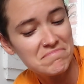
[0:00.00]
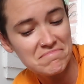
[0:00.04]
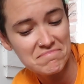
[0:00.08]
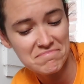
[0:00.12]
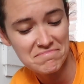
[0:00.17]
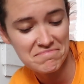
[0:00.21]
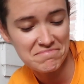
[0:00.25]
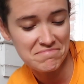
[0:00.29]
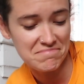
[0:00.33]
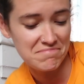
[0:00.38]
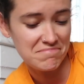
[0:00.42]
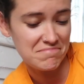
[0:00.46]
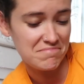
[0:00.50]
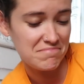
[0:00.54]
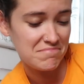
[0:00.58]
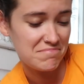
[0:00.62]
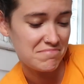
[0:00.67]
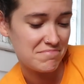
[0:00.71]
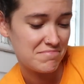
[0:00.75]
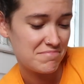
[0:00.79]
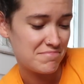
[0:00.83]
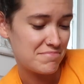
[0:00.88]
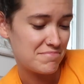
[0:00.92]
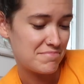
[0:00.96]

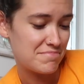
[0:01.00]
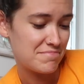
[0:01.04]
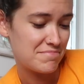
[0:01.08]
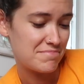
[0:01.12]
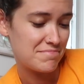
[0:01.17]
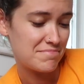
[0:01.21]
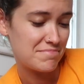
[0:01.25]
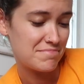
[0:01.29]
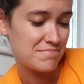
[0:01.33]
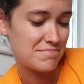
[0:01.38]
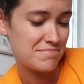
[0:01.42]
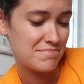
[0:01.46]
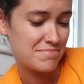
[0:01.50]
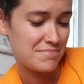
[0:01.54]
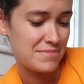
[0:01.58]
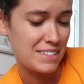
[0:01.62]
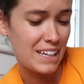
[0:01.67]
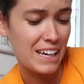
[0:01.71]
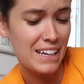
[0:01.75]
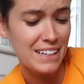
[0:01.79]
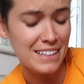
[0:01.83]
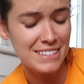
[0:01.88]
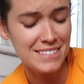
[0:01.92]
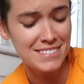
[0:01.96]

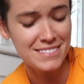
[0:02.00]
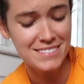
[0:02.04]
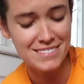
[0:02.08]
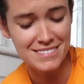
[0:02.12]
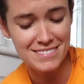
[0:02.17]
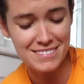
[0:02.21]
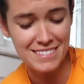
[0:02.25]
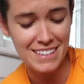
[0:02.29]
(no one is talking)